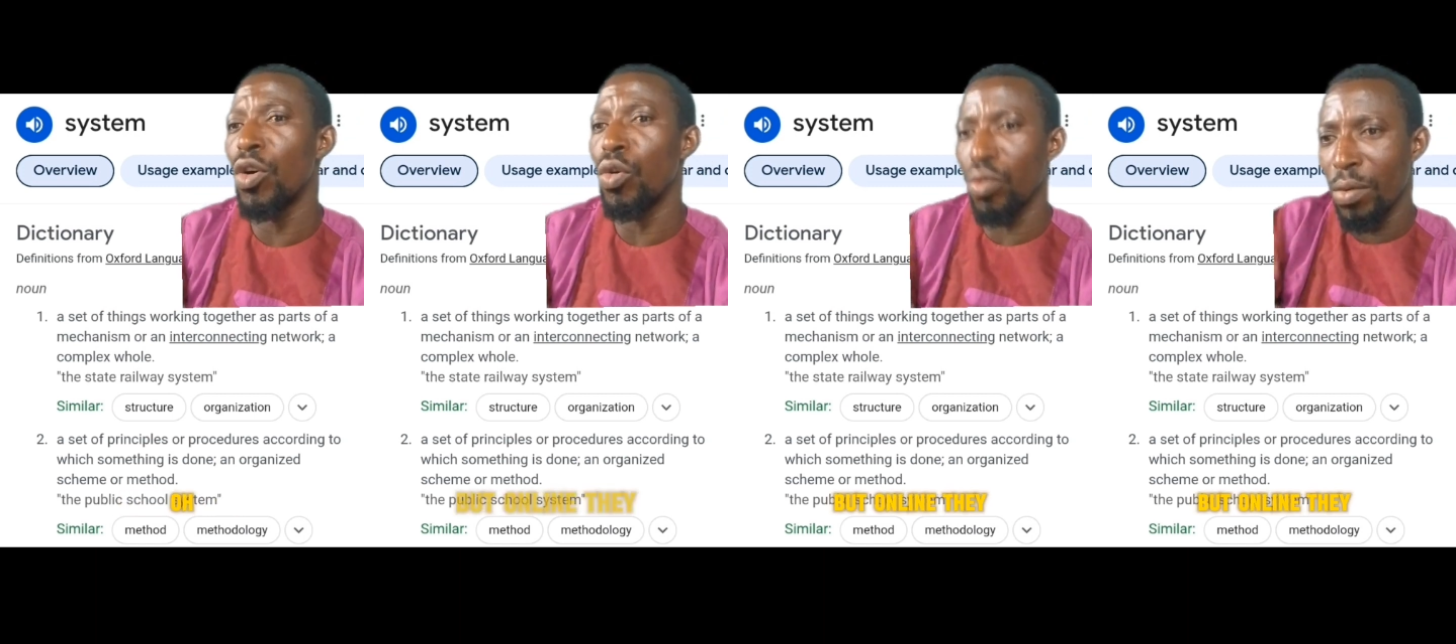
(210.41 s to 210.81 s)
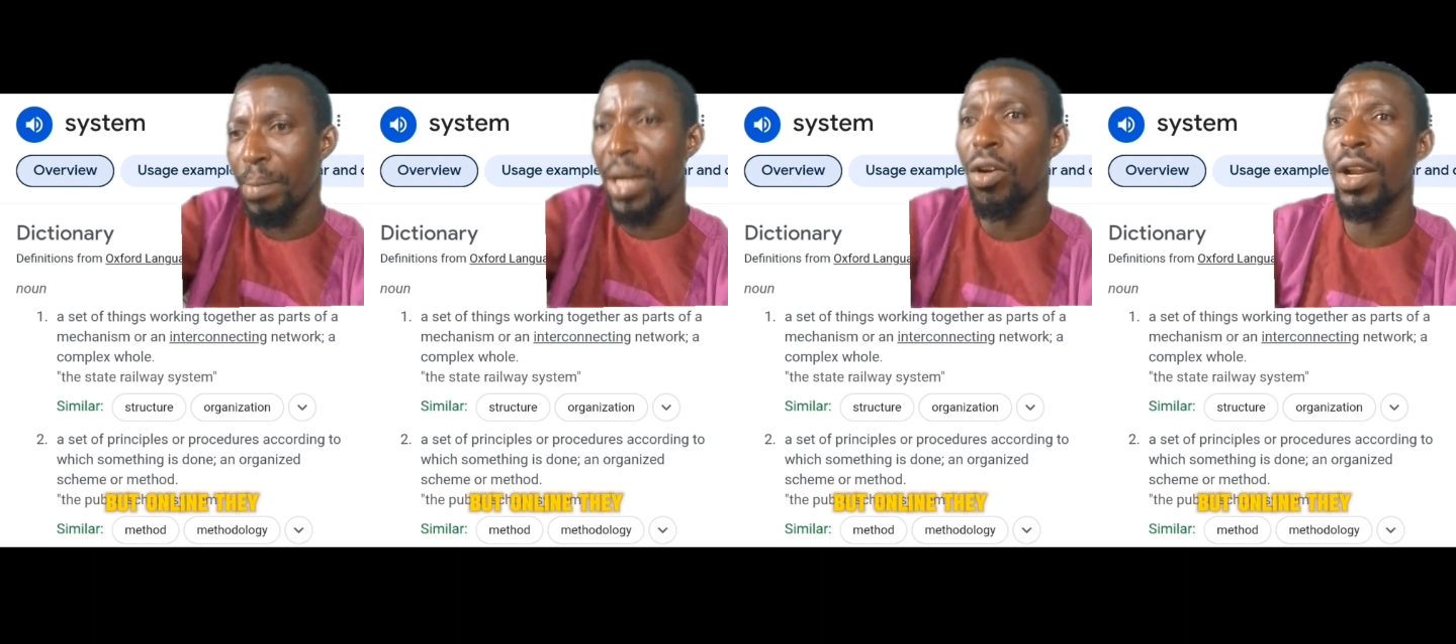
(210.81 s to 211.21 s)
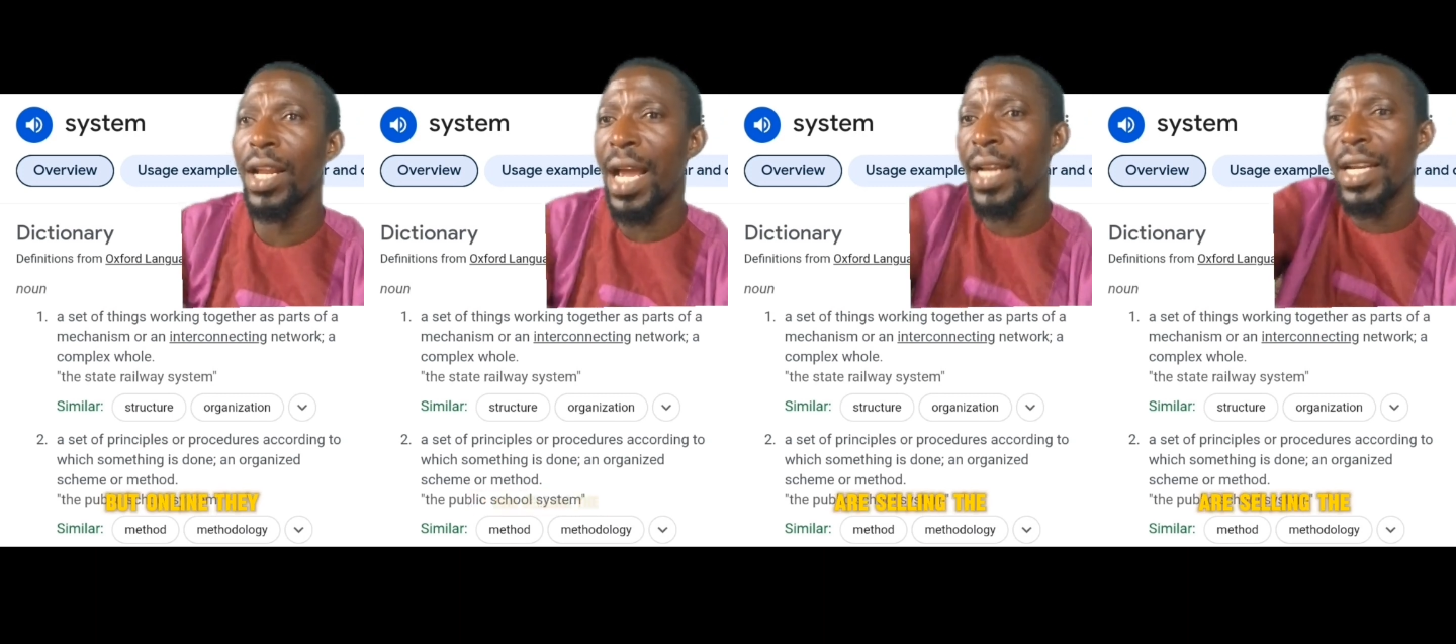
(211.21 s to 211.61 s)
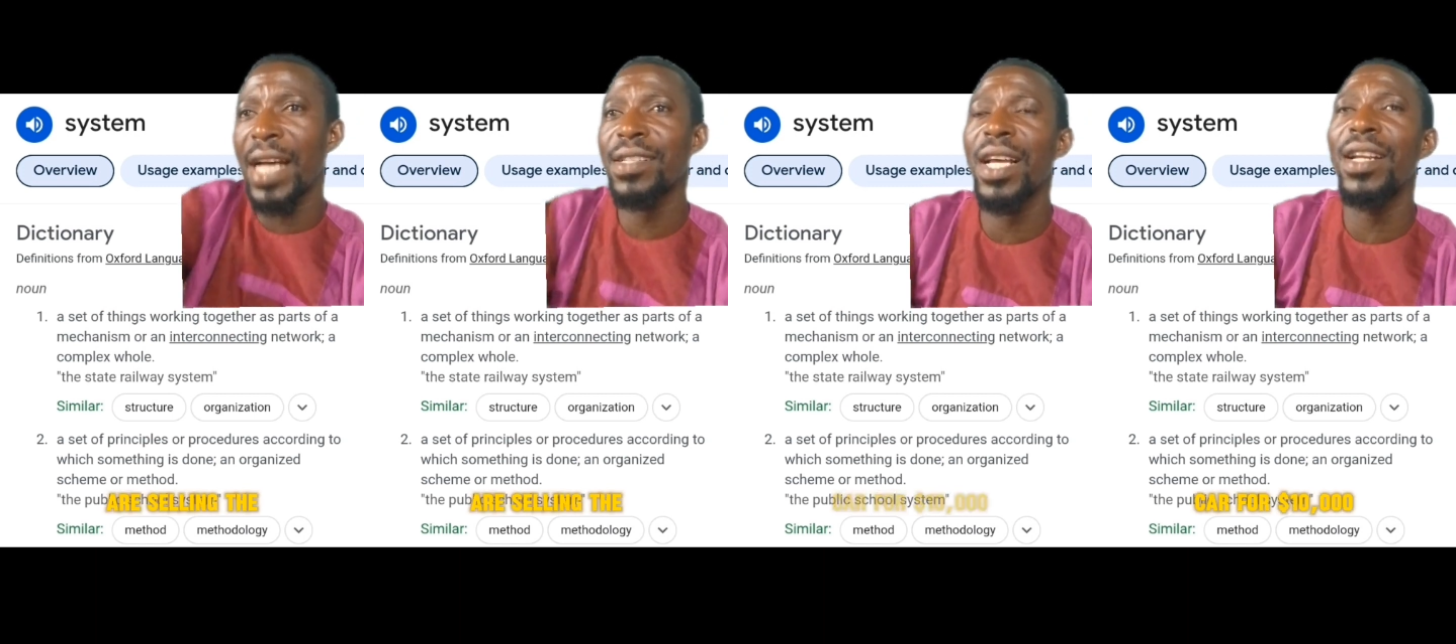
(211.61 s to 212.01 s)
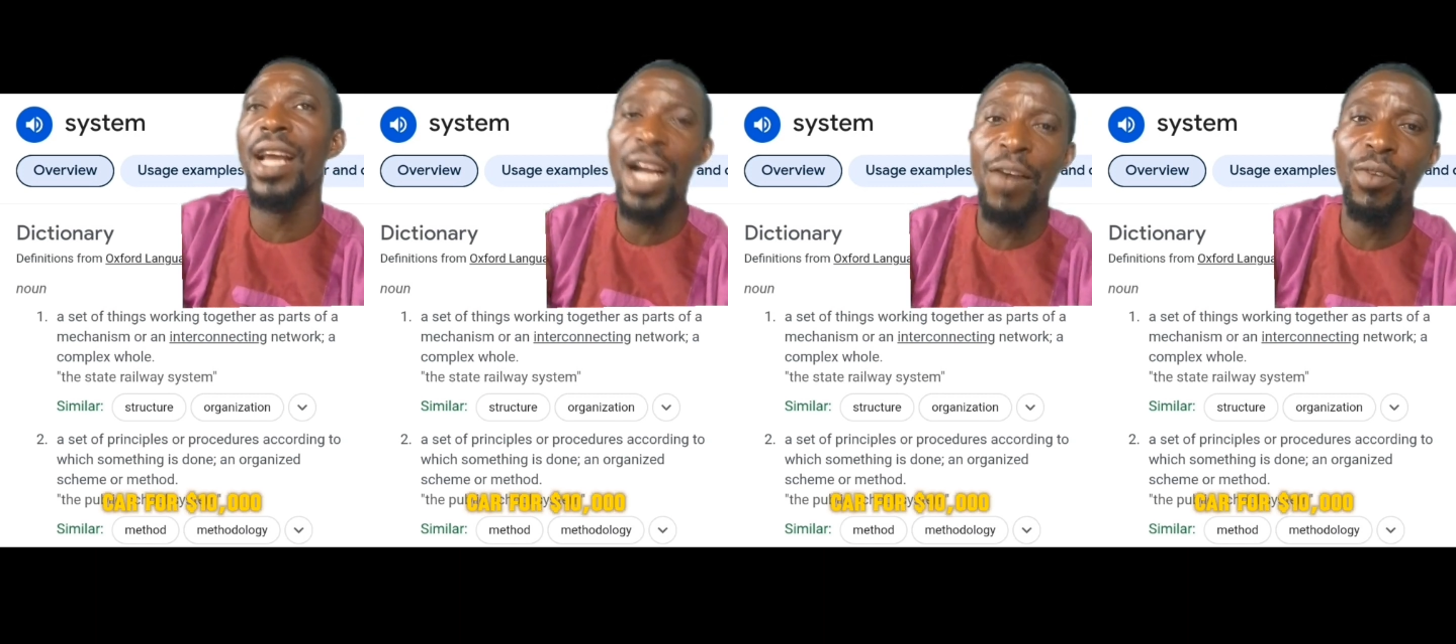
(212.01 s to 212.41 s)
but online they are selling the car for
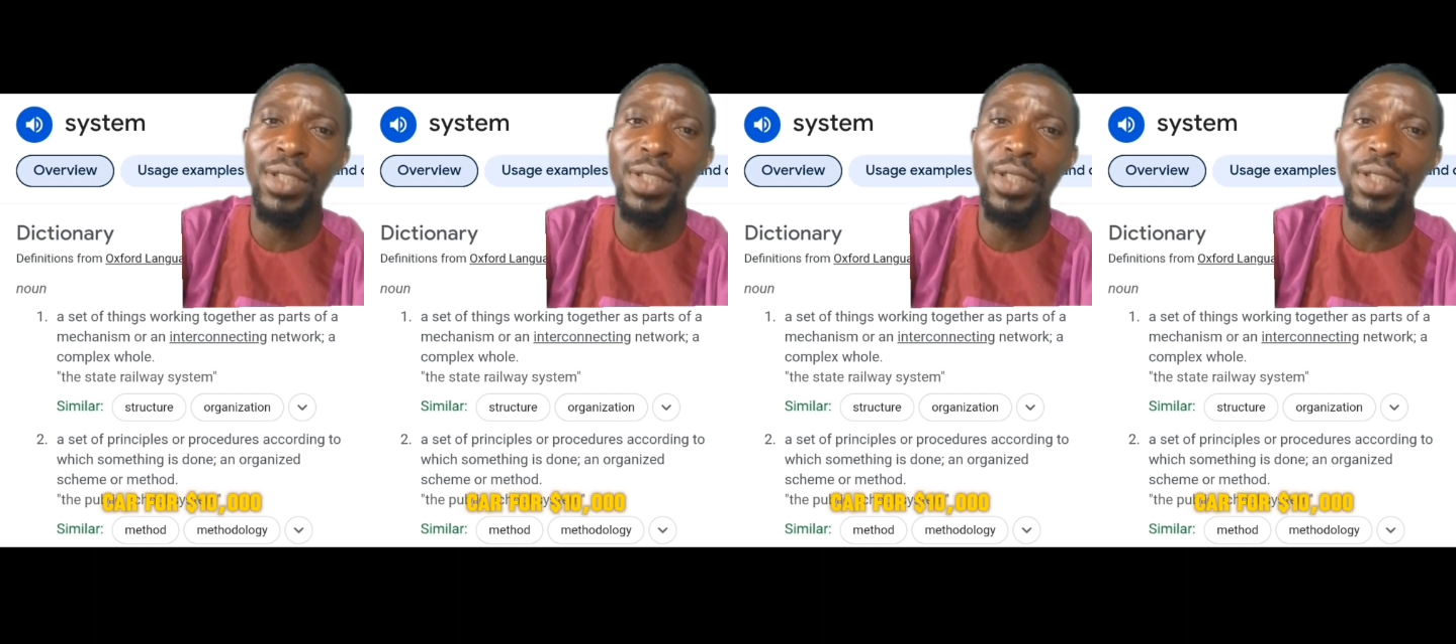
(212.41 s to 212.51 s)
$10,000.